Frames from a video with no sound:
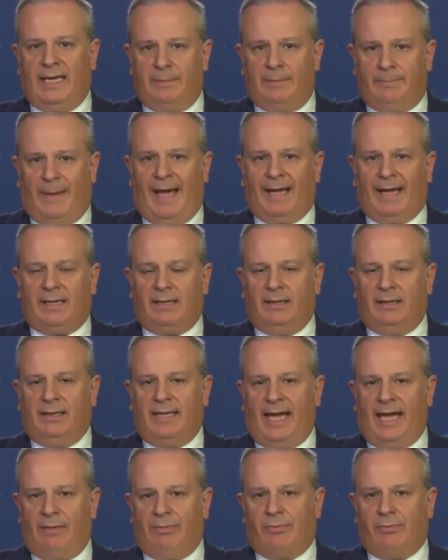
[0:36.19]
in
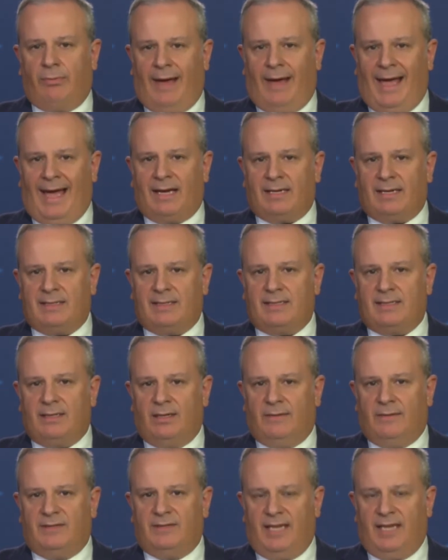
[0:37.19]
battle and through acts
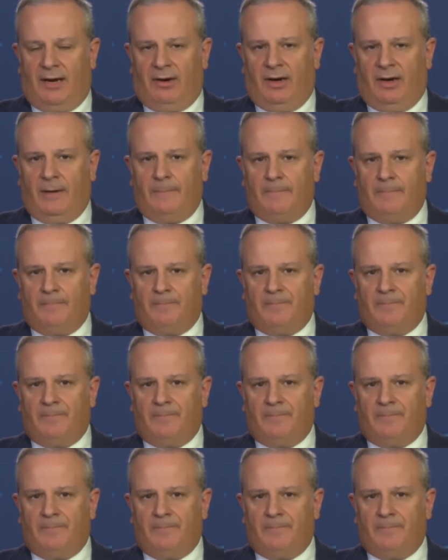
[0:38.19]
of terror.